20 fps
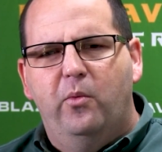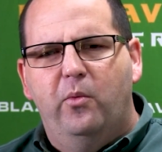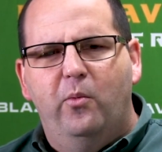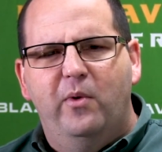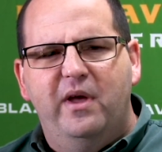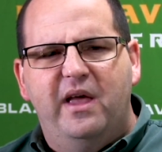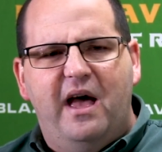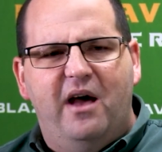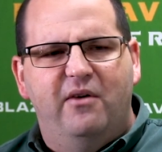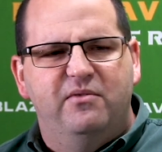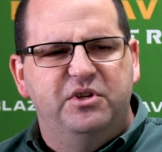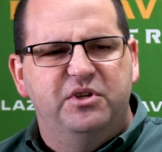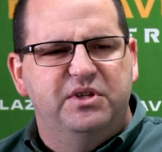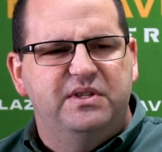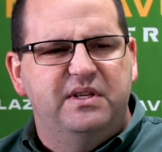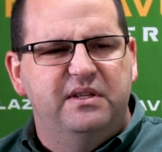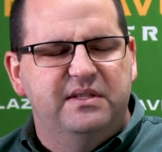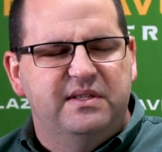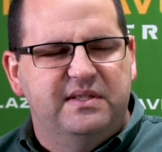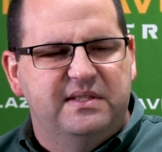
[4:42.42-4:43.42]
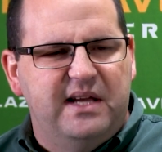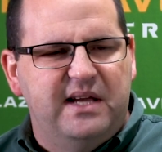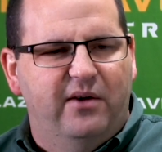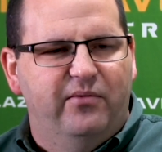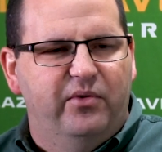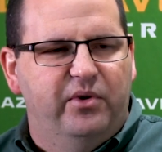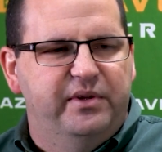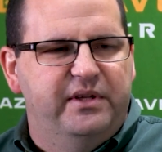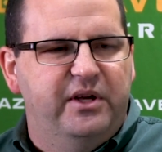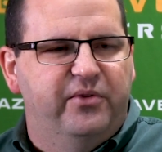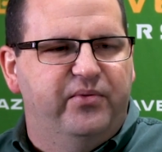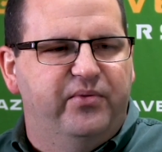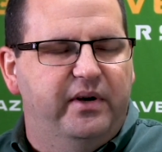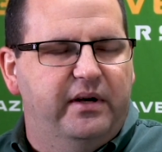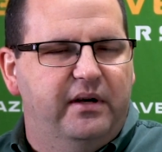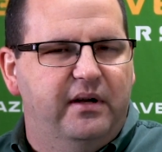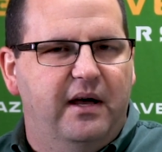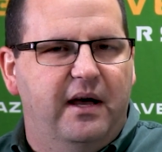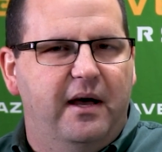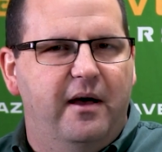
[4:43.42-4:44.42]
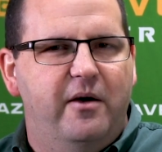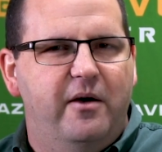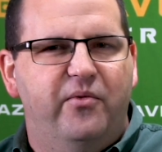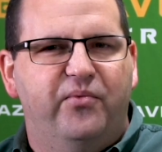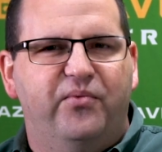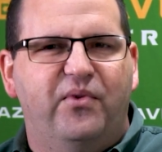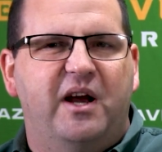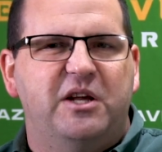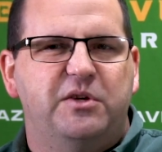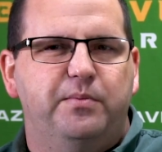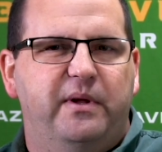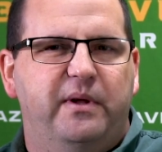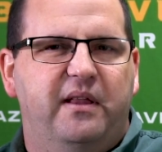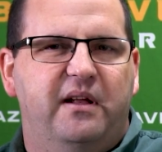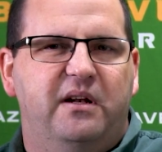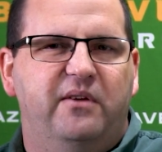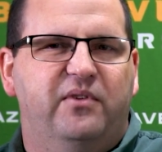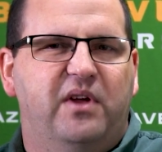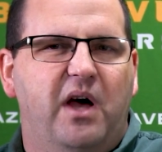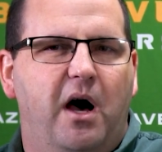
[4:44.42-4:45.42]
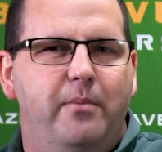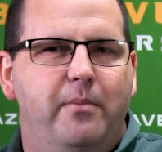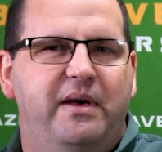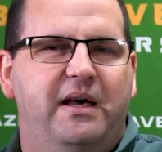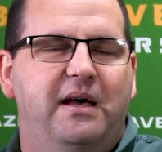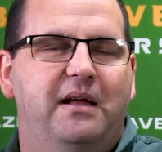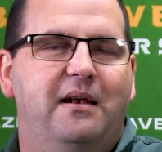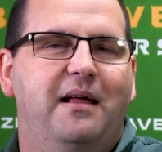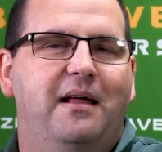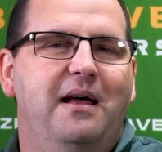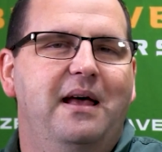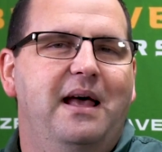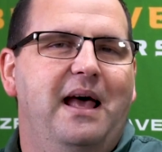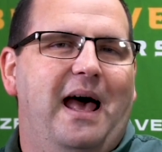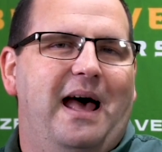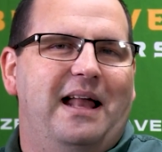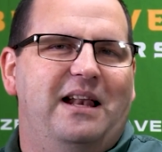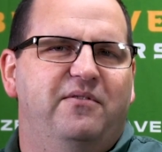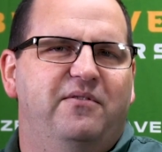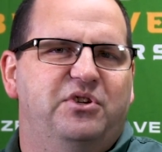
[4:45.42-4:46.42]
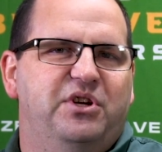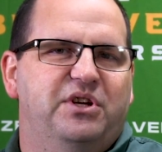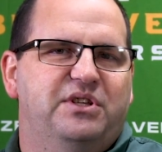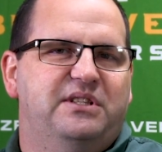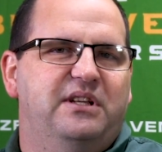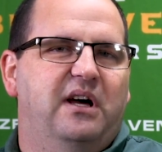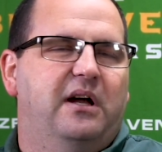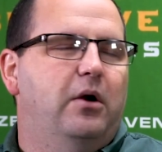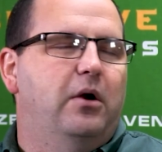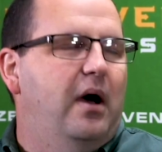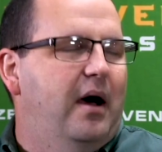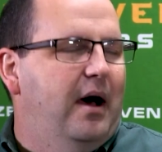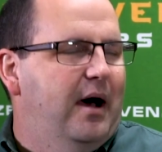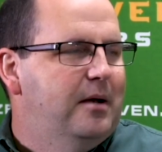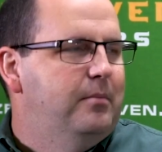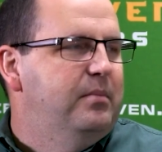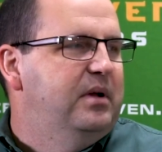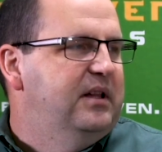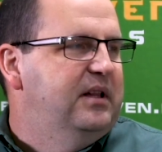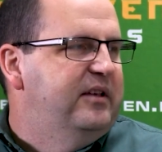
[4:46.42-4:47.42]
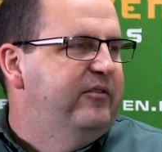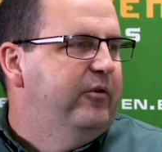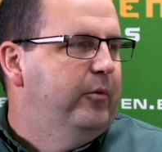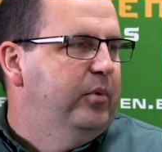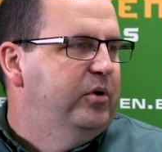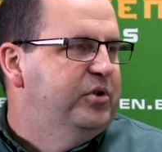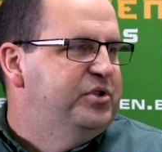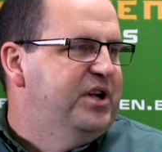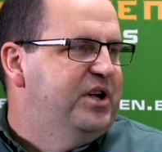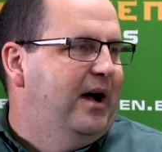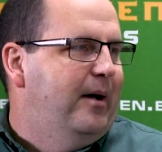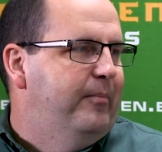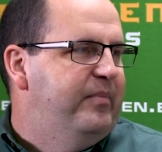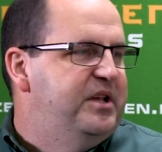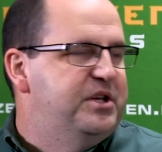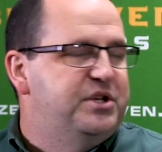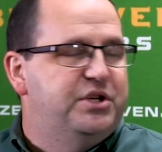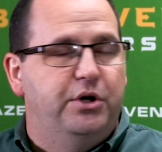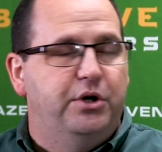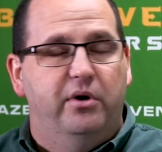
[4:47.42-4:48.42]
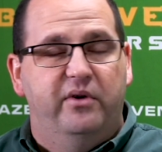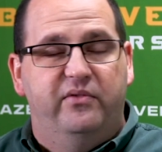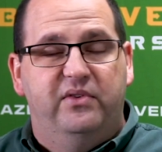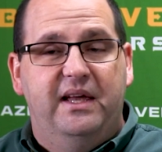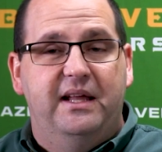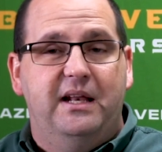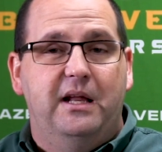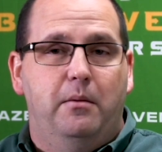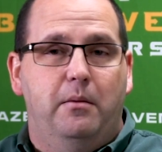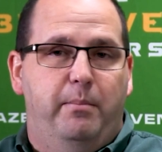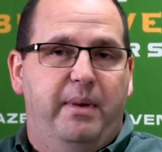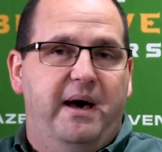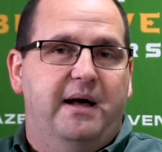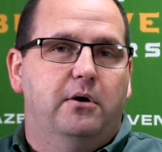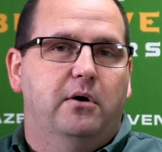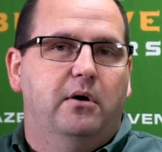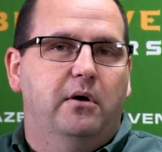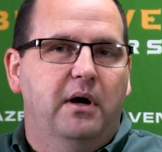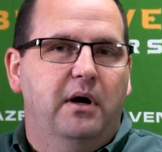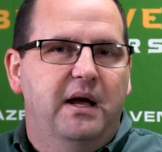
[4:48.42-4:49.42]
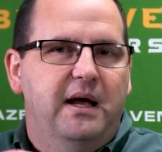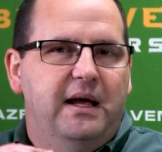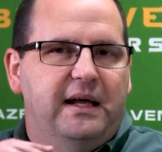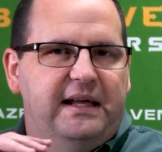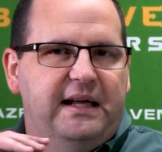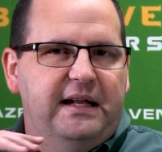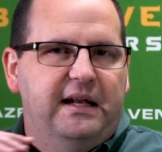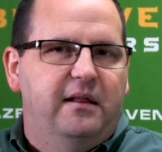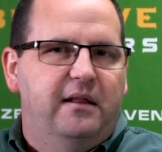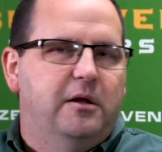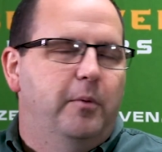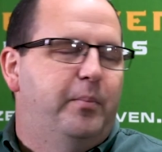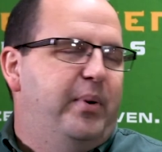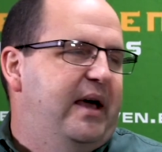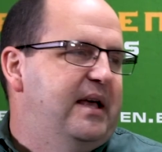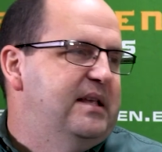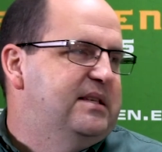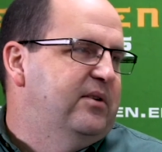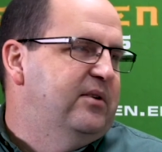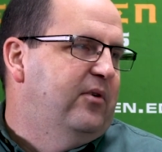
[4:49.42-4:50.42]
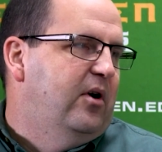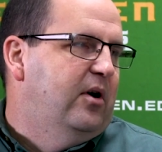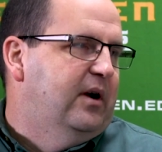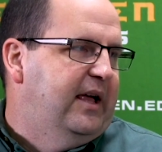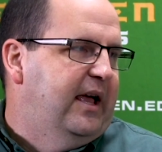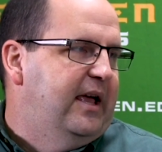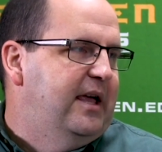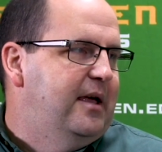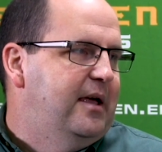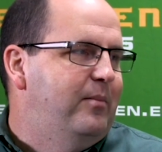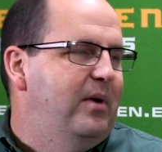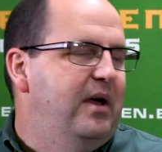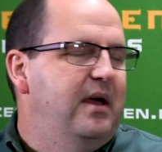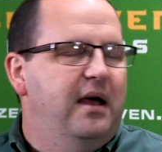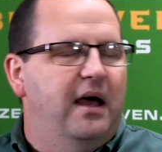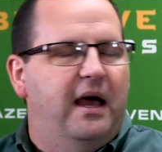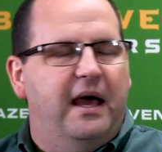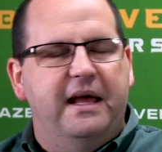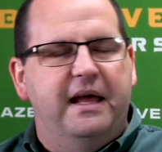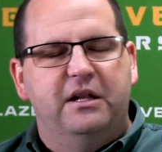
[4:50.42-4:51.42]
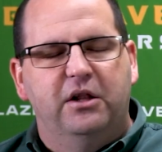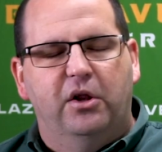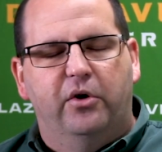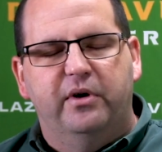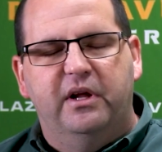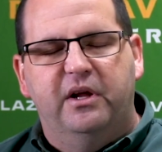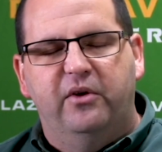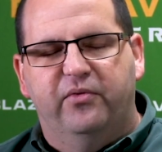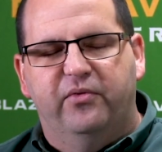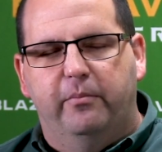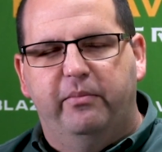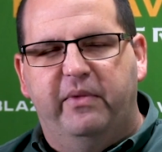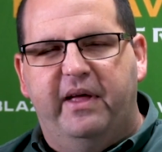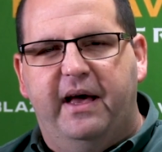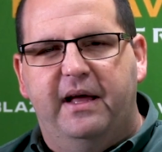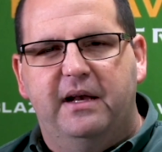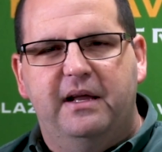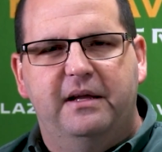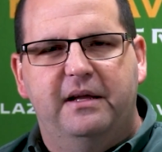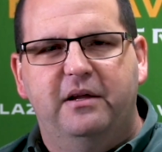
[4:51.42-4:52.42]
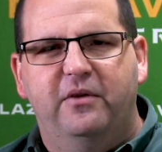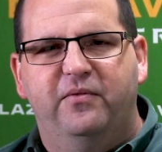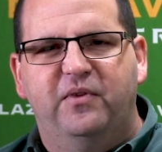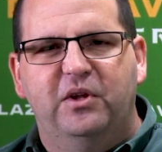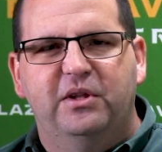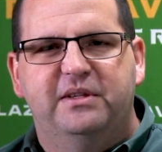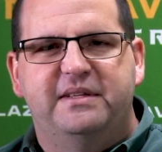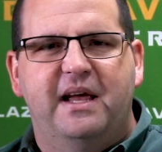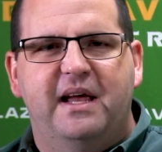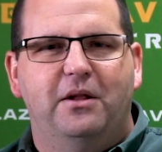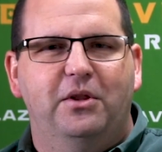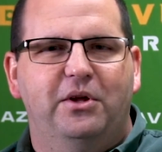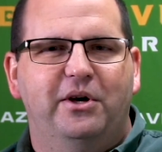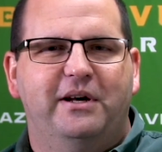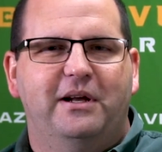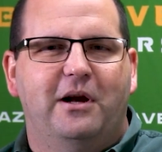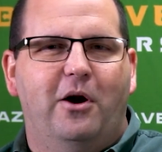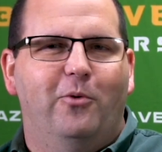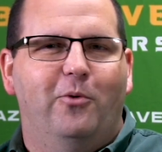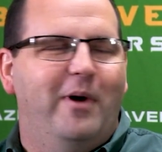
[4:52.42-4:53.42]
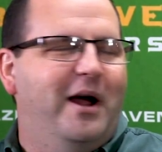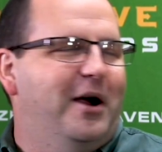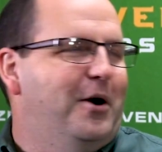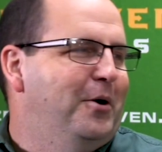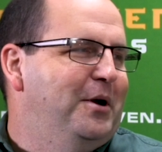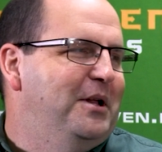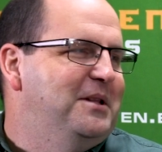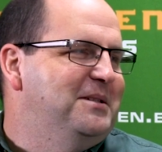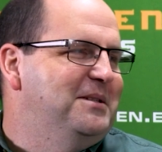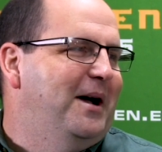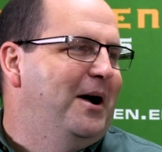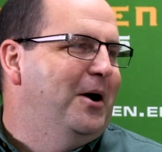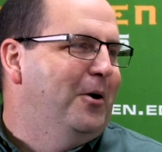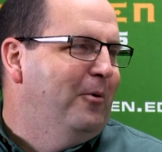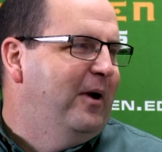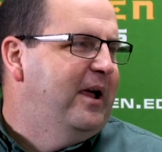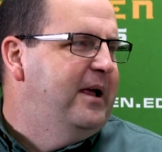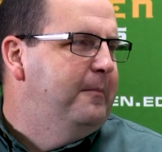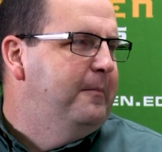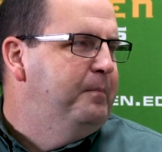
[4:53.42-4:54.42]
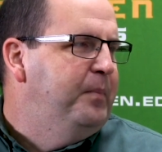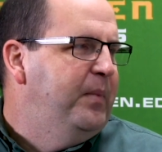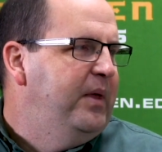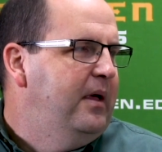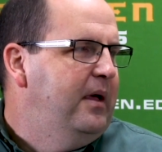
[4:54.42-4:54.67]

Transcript: We have just several different freshmen that have come in and have just done an unbelievable job this year of getting better, getting the pace of our game, and learning from that. And if you take a look at our record, it's not great.